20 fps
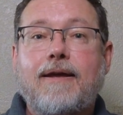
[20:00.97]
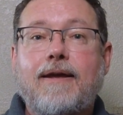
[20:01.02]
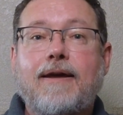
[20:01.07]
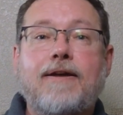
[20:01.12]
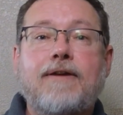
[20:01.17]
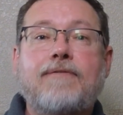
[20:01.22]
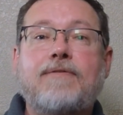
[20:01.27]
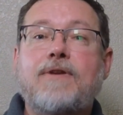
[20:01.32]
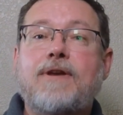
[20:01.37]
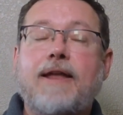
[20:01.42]

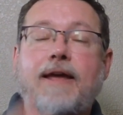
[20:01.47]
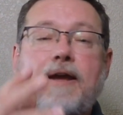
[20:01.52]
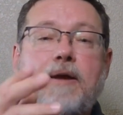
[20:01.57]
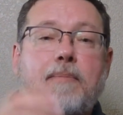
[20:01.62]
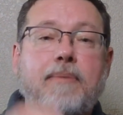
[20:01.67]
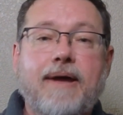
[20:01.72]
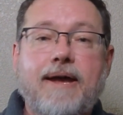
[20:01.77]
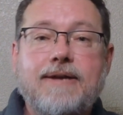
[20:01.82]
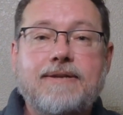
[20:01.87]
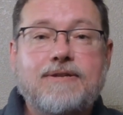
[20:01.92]
If you'd like a
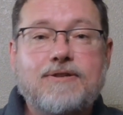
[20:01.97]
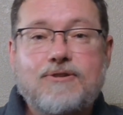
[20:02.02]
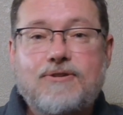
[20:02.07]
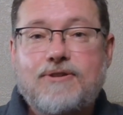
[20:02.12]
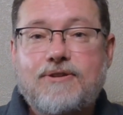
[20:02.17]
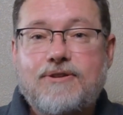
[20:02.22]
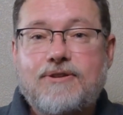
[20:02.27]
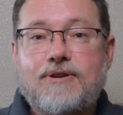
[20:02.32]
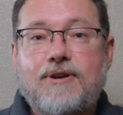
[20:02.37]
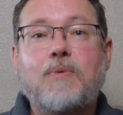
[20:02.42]
passage
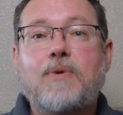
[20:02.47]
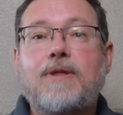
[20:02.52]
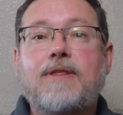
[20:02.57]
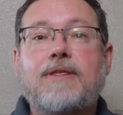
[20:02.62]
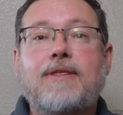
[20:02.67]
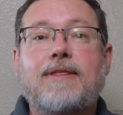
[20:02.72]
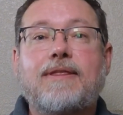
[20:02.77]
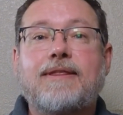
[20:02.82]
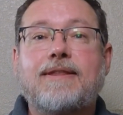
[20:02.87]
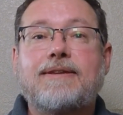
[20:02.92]
to start
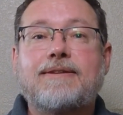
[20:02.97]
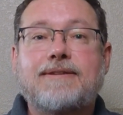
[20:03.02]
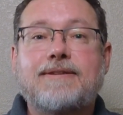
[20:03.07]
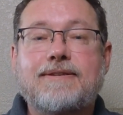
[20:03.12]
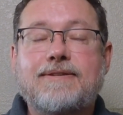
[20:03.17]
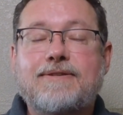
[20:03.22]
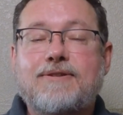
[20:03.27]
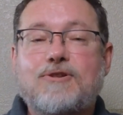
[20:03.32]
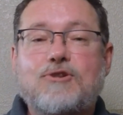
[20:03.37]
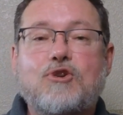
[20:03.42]
with, this
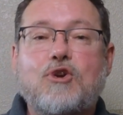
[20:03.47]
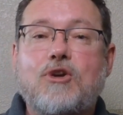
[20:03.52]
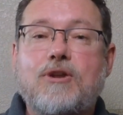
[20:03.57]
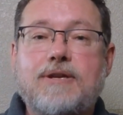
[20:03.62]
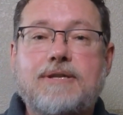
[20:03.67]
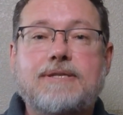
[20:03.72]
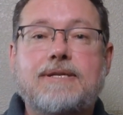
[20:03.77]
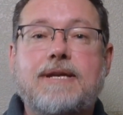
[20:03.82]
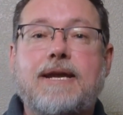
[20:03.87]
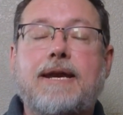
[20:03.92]
is as good
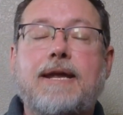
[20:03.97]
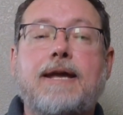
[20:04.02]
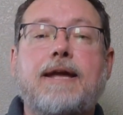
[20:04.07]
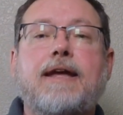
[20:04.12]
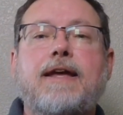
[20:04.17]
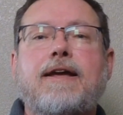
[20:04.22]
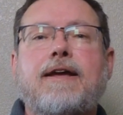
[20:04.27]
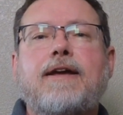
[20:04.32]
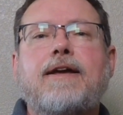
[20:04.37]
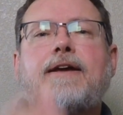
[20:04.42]
as any.
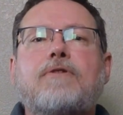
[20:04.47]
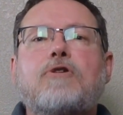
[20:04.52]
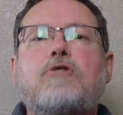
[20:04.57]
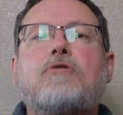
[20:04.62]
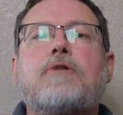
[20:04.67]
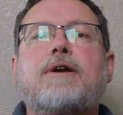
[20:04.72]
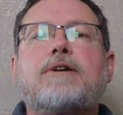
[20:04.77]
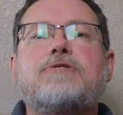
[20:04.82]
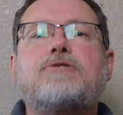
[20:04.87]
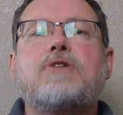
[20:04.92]
For
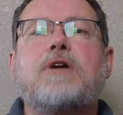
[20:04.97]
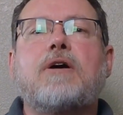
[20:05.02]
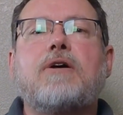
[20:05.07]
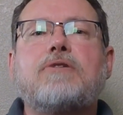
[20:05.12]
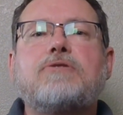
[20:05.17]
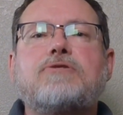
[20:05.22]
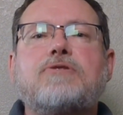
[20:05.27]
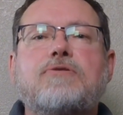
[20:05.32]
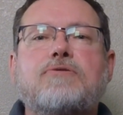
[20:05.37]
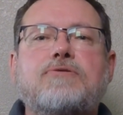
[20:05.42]
Christ
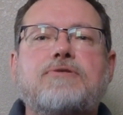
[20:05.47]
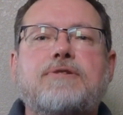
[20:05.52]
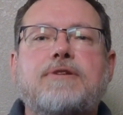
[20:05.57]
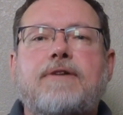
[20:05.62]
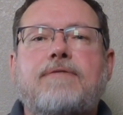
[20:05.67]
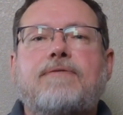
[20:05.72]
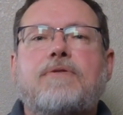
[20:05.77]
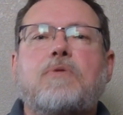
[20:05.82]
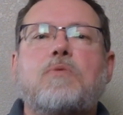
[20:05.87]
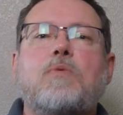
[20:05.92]
also
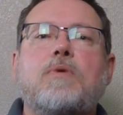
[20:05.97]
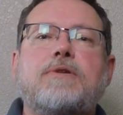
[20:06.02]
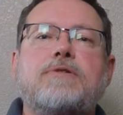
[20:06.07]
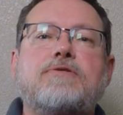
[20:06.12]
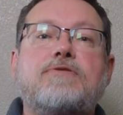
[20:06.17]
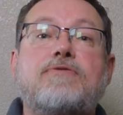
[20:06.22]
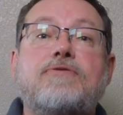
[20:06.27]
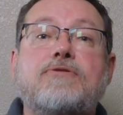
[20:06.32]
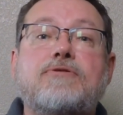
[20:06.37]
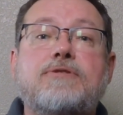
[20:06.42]
suffered
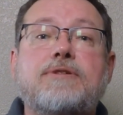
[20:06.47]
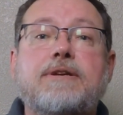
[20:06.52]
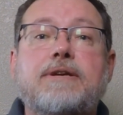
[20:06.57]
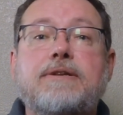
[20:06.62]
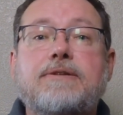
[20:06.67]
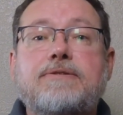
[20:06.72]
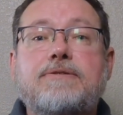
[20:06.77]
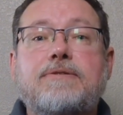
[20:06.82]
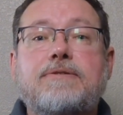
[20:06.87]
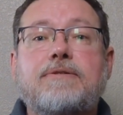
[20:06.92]
once for
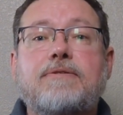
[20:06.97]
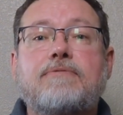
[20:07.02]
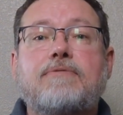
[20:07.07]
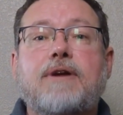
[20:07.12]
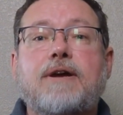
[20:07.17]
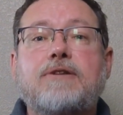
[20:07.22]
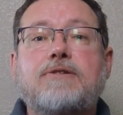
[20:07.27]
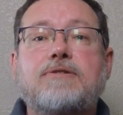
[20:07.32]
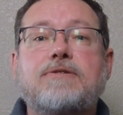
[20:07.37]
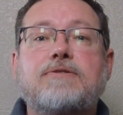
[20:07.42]
sins, the
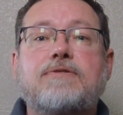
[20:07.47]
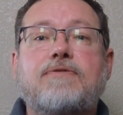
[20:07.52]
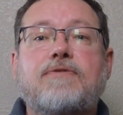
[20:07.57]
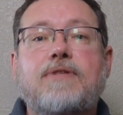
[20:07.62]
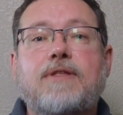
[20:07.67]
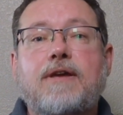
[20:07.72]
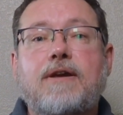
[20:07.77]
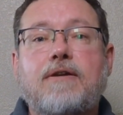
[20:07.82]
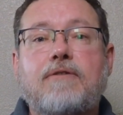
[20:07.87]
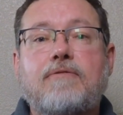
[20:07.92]
righteous
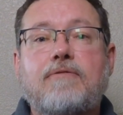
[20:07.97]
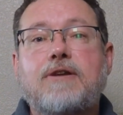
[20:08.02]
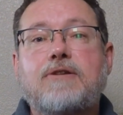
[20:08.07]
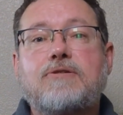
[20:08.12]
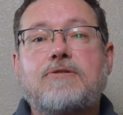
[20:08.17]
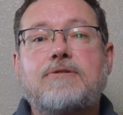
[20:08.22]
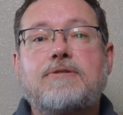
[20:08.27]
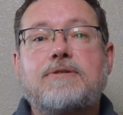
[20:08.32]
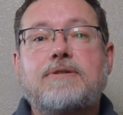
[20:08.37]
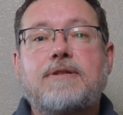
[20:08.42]
for the
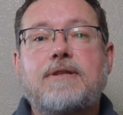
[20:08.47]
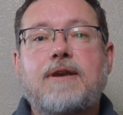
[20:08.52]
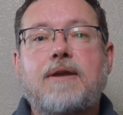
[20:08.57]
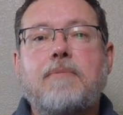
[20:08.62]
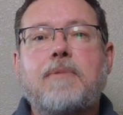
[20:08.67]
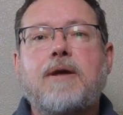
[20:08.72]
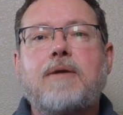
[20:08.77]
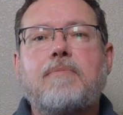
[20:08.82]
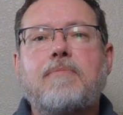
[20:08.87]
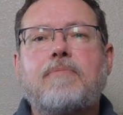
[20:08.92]
unrighteous,
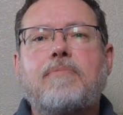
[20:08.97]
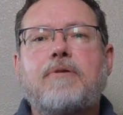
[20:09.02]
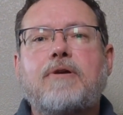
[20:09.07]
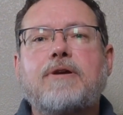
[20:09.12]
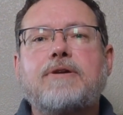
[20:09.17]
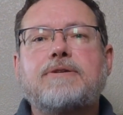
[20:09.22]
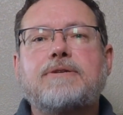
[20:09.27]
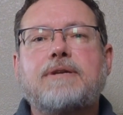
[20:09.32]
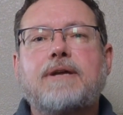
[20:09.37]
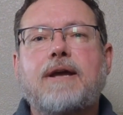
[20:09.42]
that he might
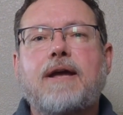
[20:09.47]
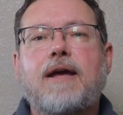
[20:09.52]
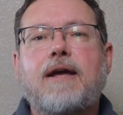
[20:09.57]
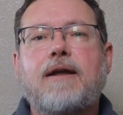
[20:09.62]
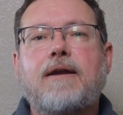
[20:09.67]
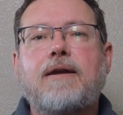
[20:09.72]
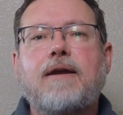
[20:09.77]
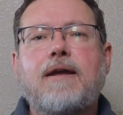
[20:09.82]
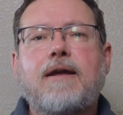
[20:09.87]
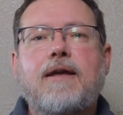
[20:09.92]
bring us to
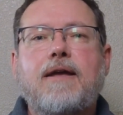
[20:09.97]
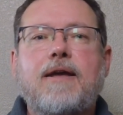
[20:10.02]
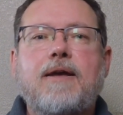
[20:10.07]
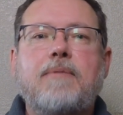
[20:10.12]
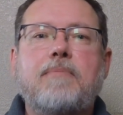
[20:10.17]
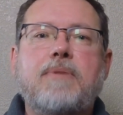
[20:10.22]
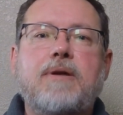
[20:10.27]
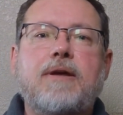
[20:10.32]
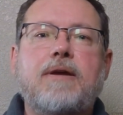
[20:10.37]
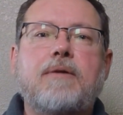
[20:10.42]
God,
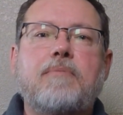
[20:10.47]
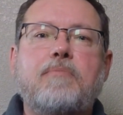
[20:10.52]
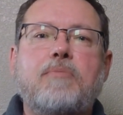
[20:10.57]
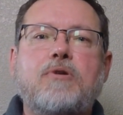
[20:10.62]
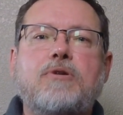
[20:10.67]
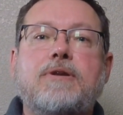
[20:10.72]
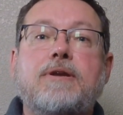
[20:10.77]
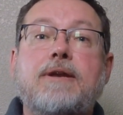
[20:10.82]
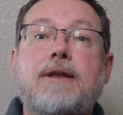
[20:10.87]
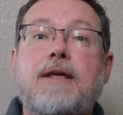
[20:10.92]
being
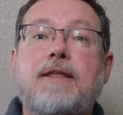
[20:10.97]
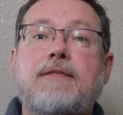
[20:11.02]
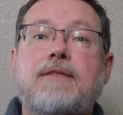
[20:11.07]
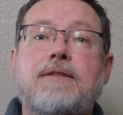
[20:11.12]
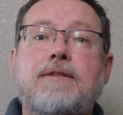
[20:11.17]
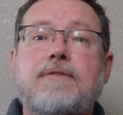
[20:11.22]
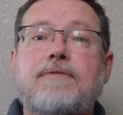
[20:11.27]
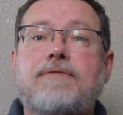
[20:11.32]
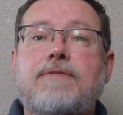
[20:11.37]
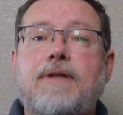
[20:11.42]
put to
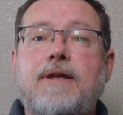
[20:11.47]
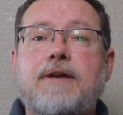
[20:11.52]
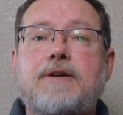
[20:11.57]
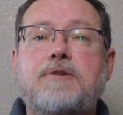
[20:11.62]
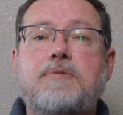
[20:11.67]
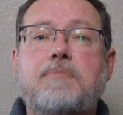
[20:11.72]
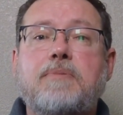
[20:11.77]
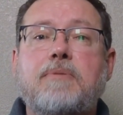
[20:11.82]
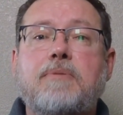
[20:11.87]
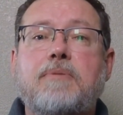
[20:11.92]
death in the
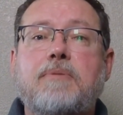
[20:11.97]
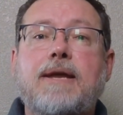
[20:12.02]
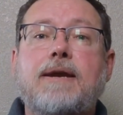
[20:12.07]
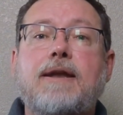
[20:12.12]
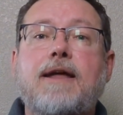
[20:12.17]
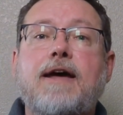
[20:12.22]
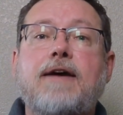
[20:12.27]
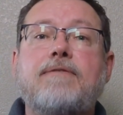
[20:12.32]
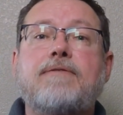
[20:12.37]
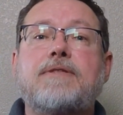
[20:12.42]
flesh, but
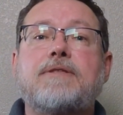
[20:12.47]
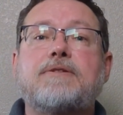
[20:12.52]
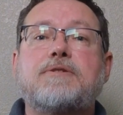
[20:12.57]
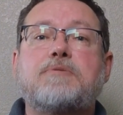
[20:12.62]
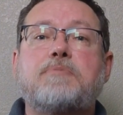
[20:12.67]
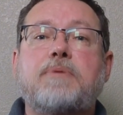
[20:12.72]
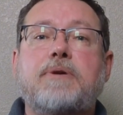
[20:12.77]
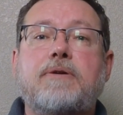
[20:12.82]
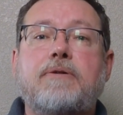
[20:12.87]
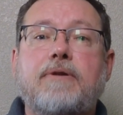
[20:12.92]
made alive in
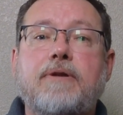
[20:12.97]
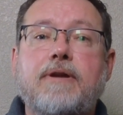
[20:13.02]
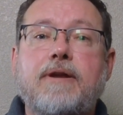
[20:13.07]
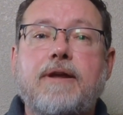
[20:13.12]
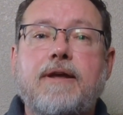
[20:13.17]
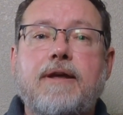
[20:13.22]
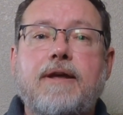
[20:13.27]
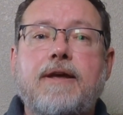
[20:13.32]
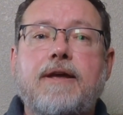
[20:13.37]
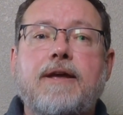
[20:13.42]
the
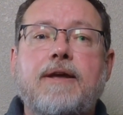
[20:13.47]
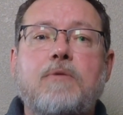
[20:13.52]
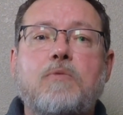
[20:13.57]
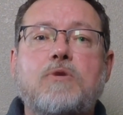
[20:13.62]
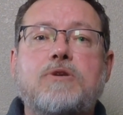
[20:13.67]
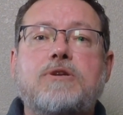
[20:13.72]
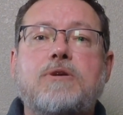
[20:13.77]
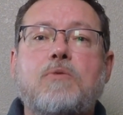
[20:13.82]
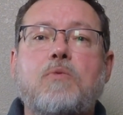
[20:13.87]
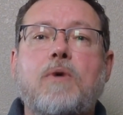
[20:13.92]
Spirit,
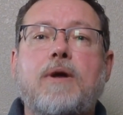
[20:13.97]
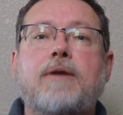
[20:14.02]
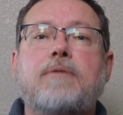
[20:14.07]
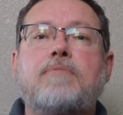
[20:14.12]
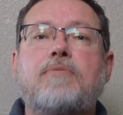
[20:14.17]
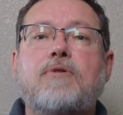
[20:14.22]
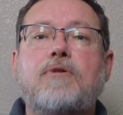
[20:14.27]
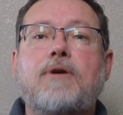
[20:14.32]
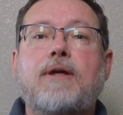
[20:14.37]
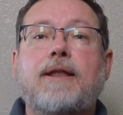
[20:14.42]
in which he
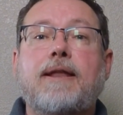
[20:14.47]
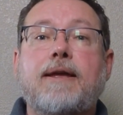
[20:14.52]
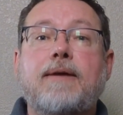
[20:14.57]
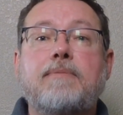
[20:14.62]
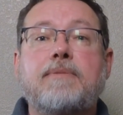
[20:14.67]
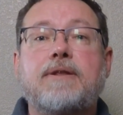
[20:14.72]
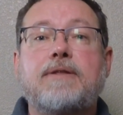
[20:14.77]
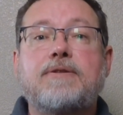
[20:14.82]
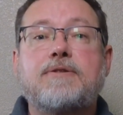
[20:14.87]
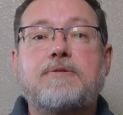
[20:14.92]
went and
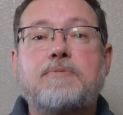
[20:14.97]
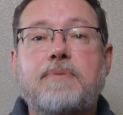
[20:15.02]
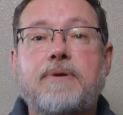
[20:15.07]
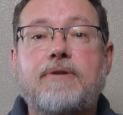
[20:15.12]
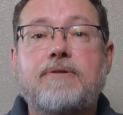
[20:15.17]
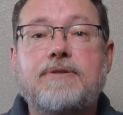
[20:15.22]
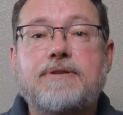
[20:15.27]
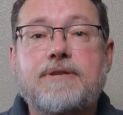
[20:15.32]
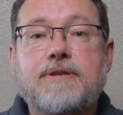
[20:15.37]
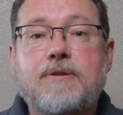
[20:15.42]
proclaimed to the
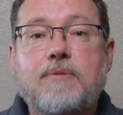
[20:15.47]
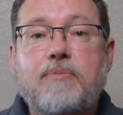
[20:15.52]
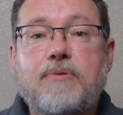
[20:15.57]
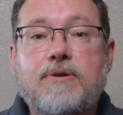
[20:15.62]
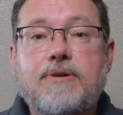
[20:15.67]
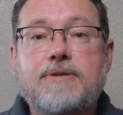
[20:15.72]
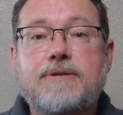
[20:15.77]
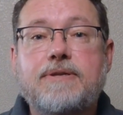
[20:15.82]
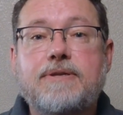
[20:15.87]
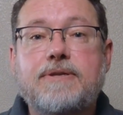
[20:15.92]
spirits in the
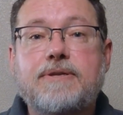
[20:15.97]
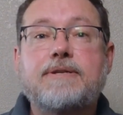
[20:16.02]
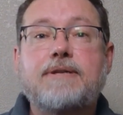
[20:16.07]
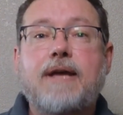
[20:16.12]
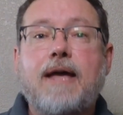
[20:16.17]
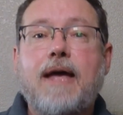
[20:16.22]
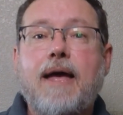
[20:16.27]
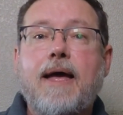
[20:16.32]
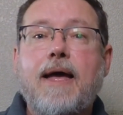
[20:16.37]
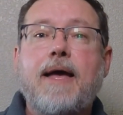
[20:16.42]
prisons,